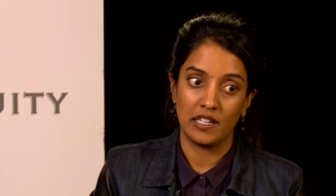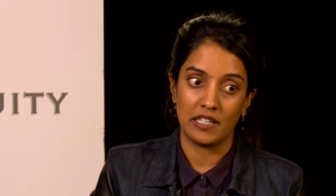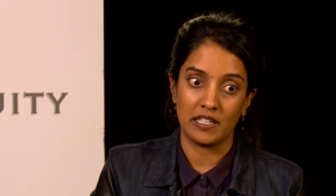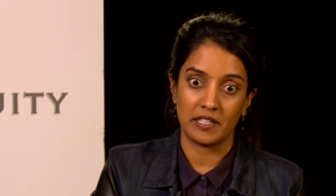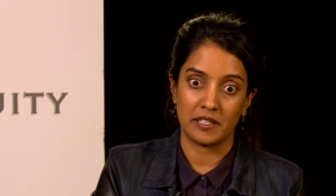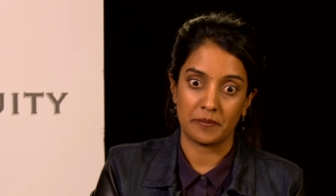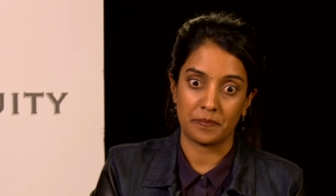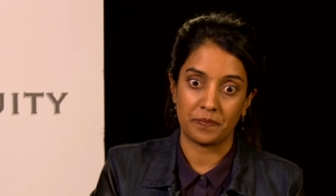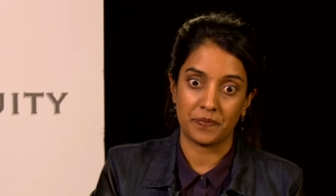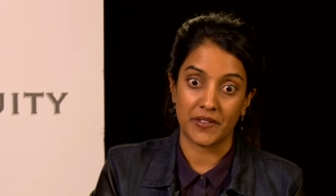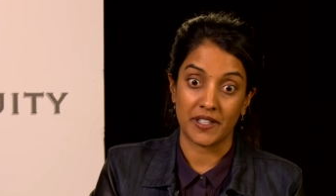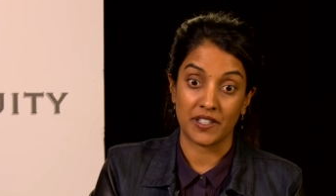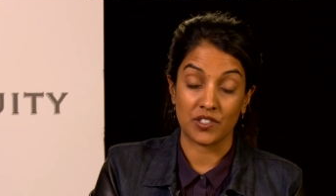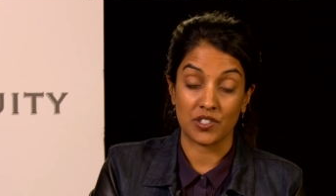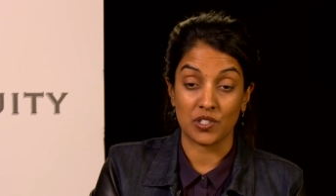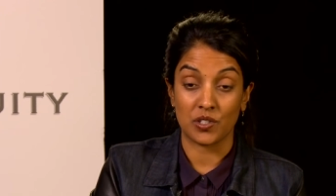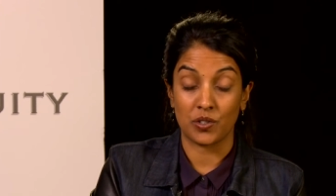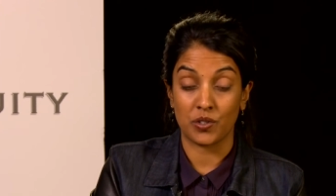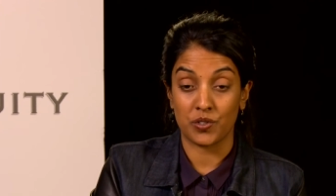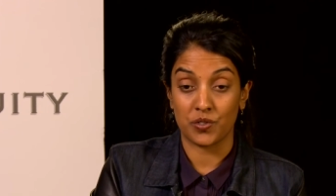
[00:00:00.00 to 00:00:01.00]
And
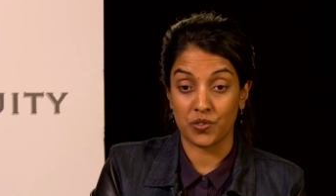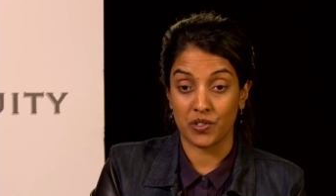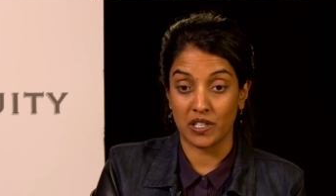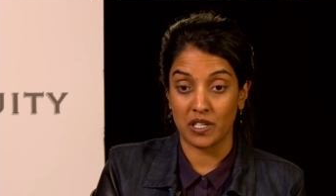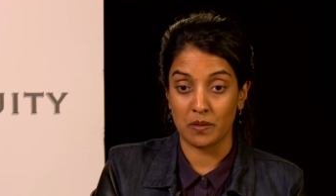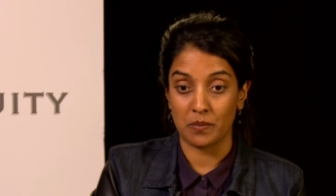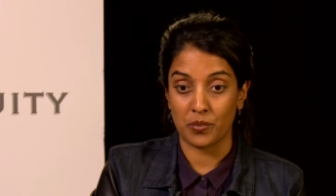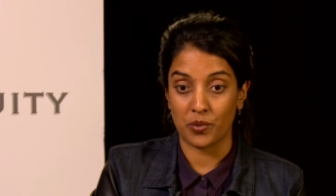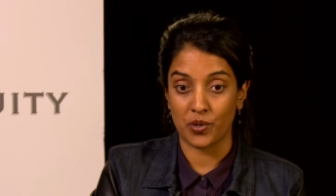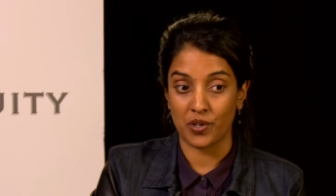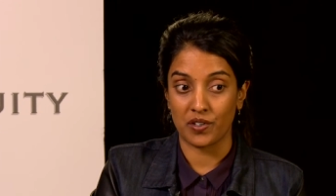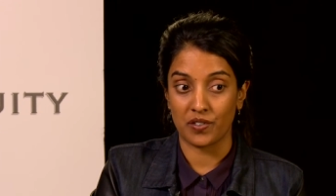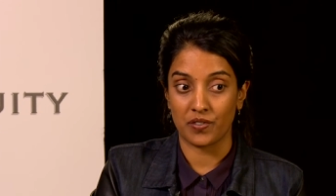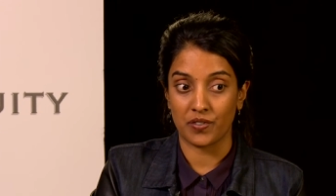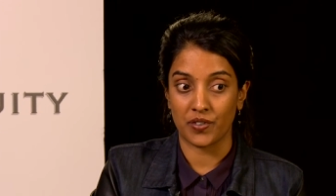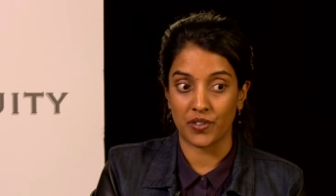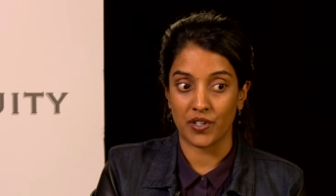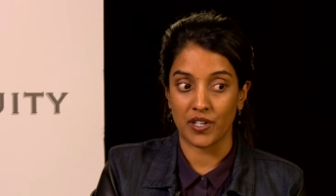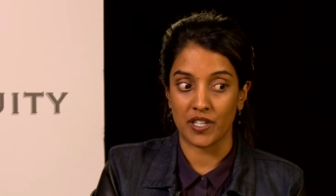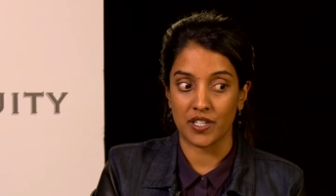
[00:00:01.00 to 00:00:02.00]
so it was really important
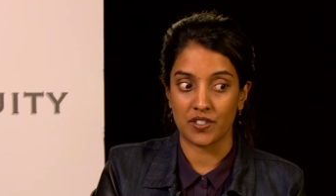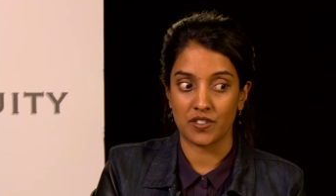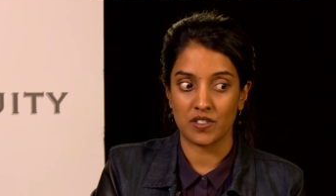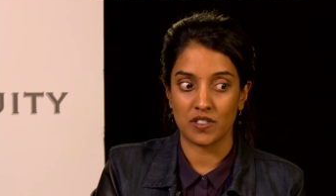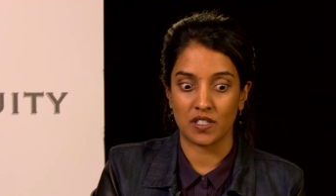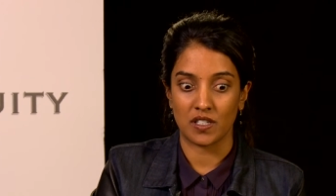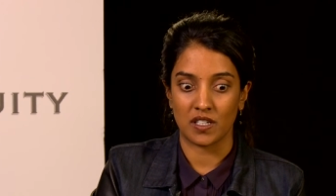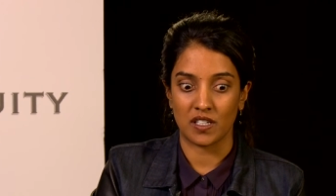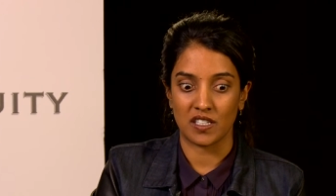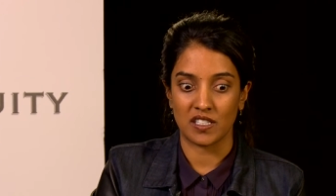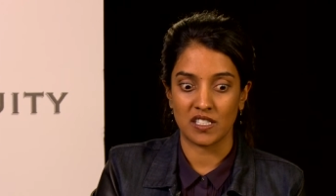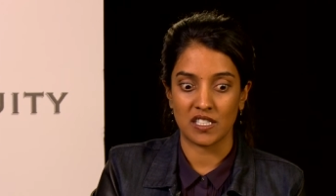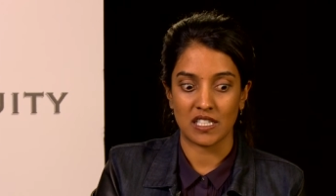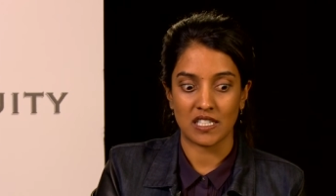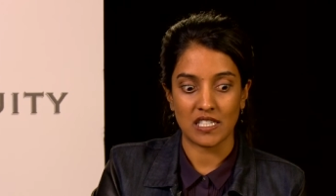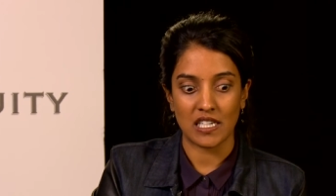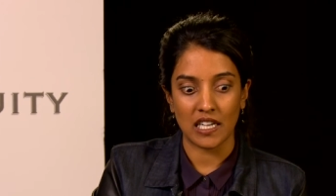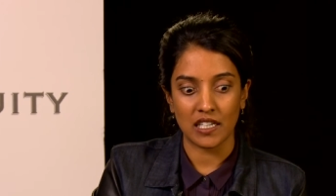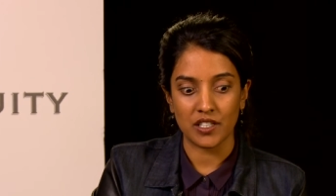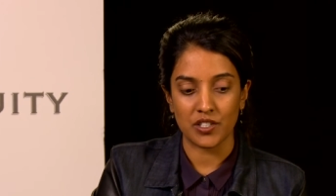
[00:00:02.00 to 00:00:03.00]
for us to
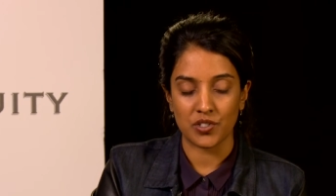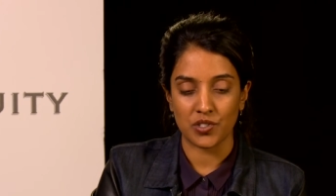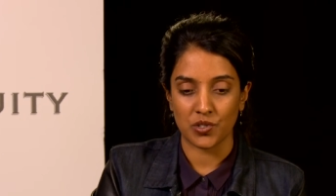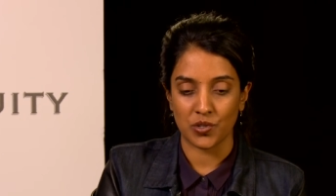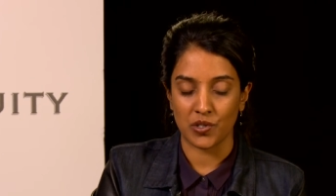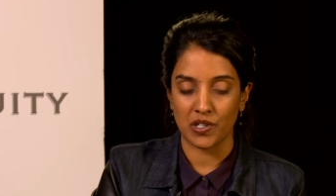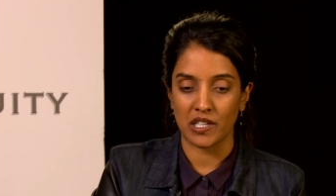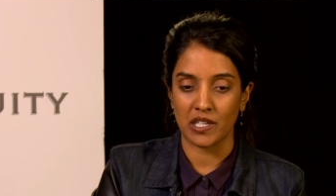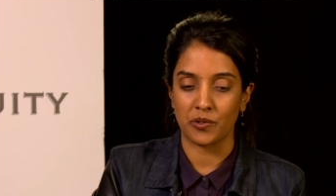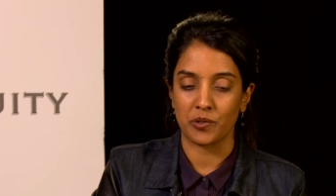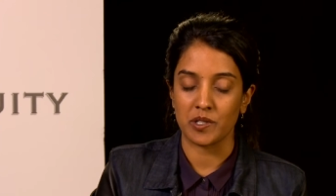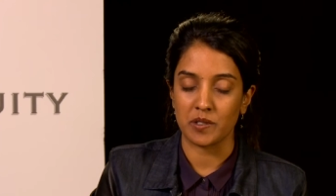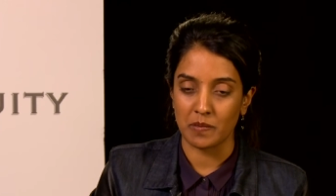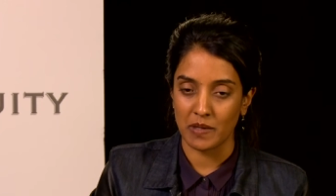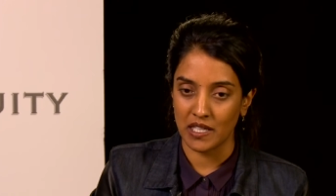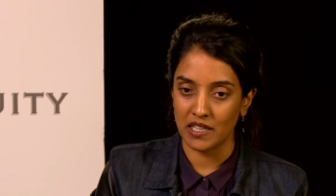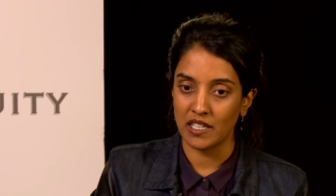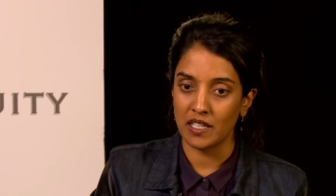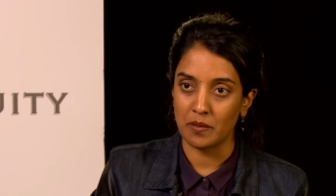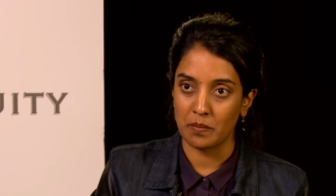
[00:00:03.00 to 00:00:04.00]
tell a story that was
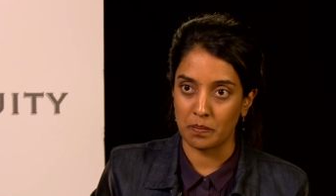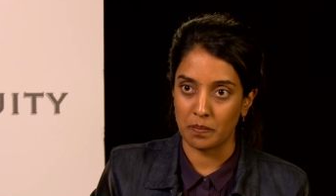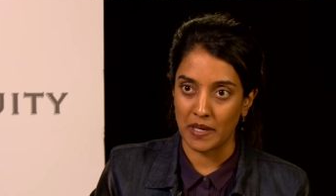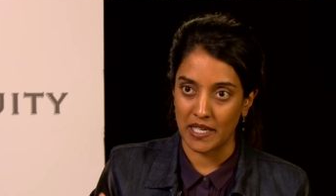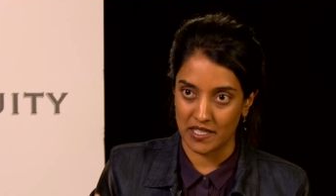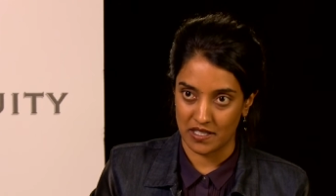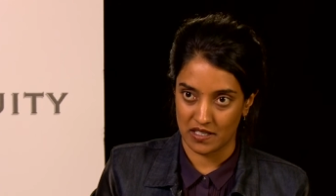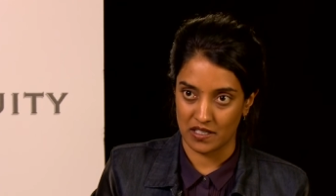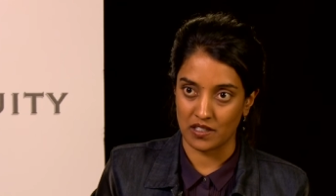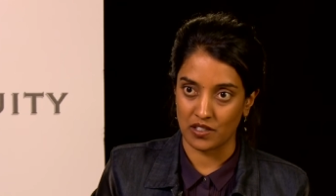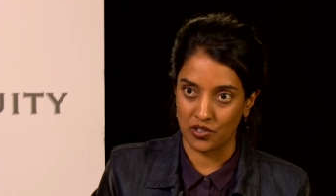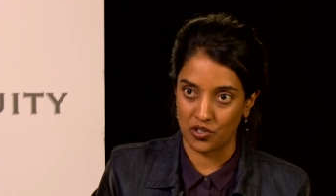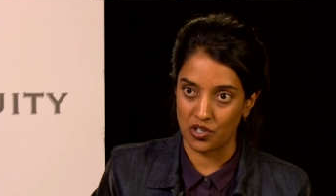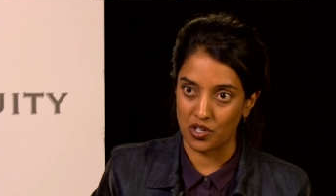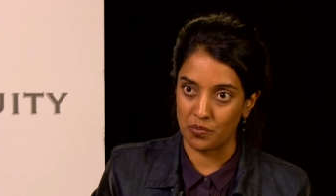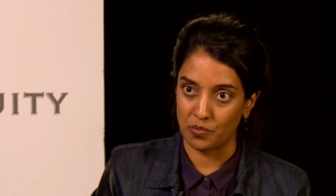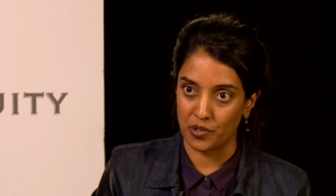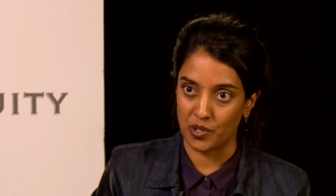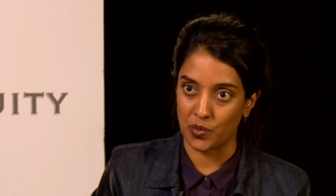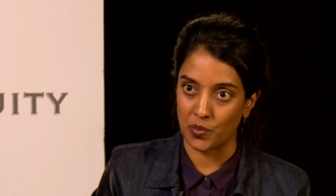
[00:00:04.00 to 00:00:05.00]
mainly based in the
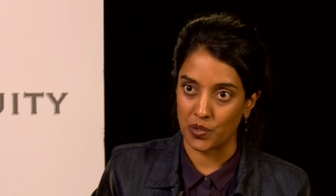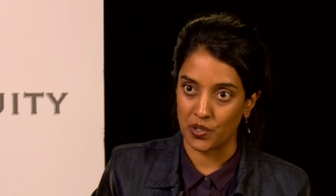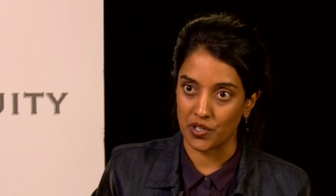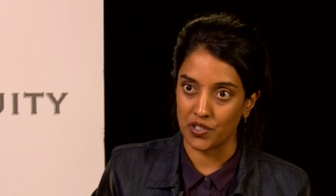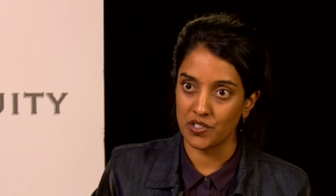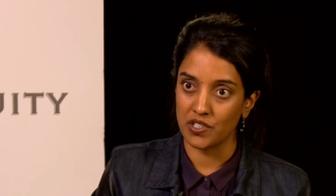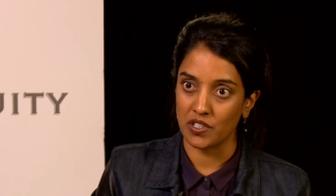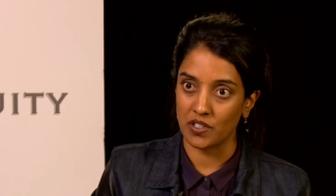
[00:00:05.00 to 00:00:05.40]
corporate world.